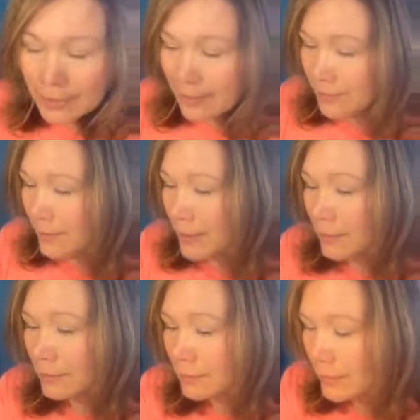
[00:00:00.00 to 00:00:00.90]
But I
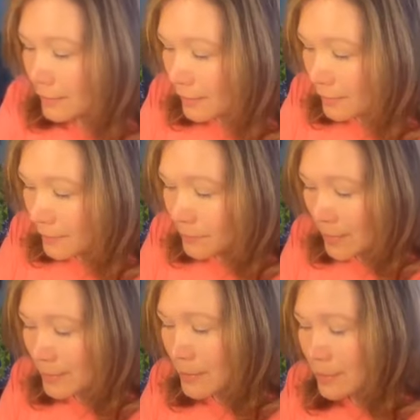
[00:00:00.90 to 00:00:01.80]
thought
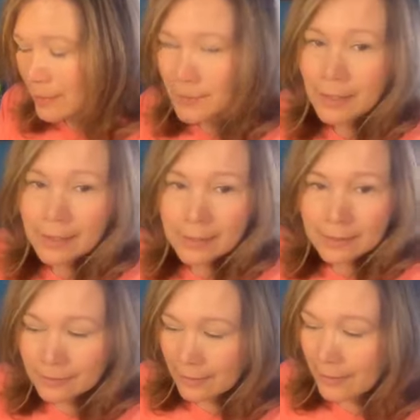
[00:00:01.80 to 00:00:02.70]
maybe I'll come on
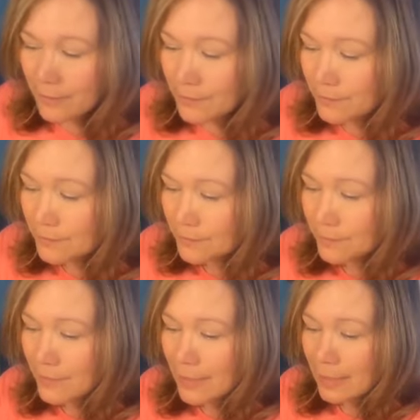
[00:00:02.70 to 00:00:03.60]

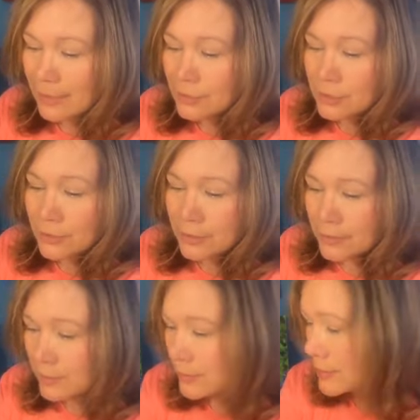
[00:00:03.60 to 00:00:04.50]
and show you
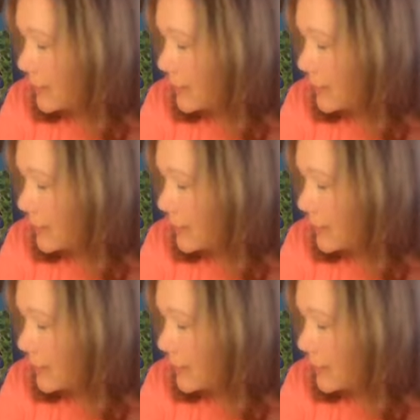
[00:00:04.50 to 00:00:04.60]
those